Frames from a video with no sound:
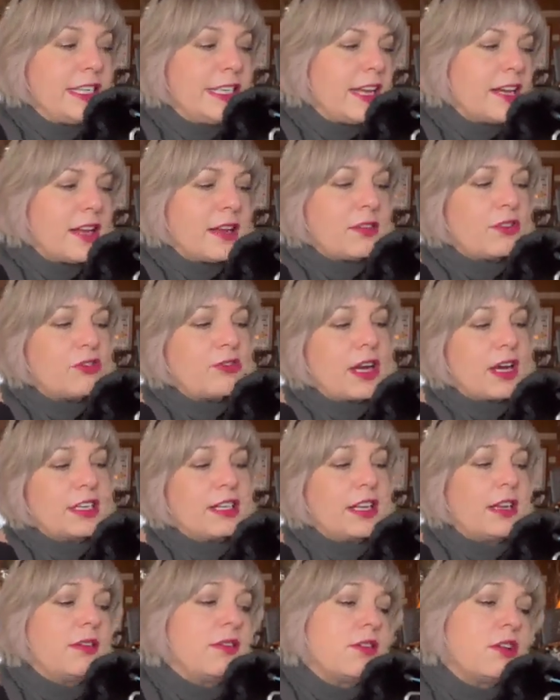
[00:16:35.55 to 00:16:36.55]

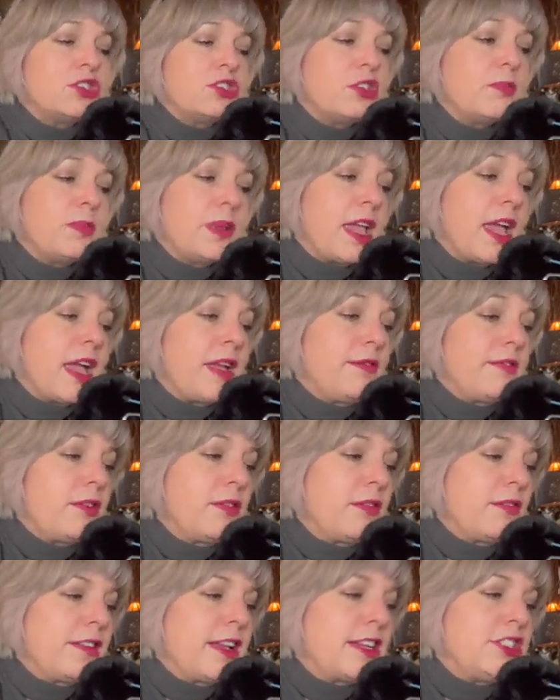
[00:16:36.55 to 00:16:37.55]
deconstructing social
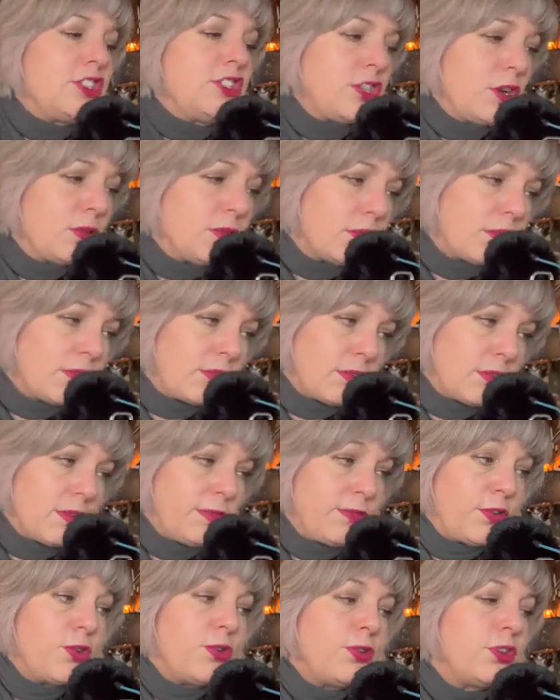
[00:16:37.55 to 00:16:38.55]
behaviors that don't
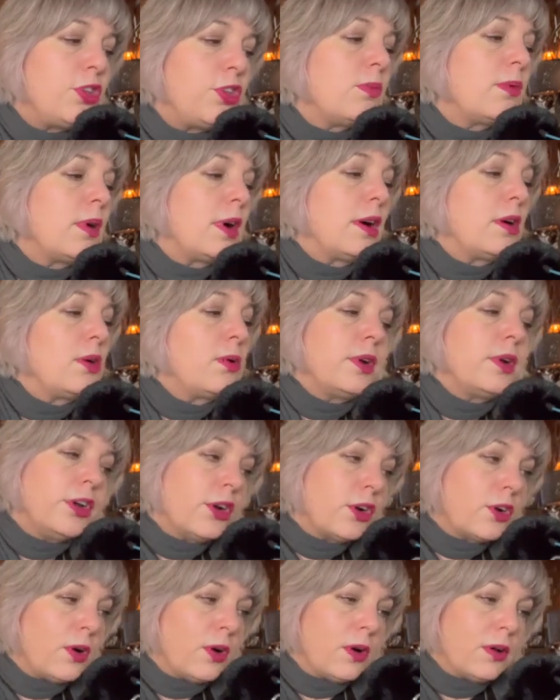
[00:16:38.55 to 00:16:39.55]
serve who you are or
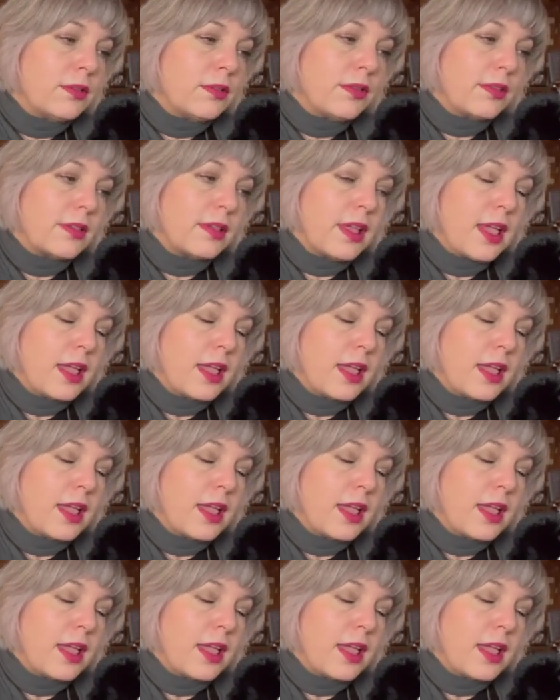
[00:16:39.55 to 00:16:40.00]
your goals,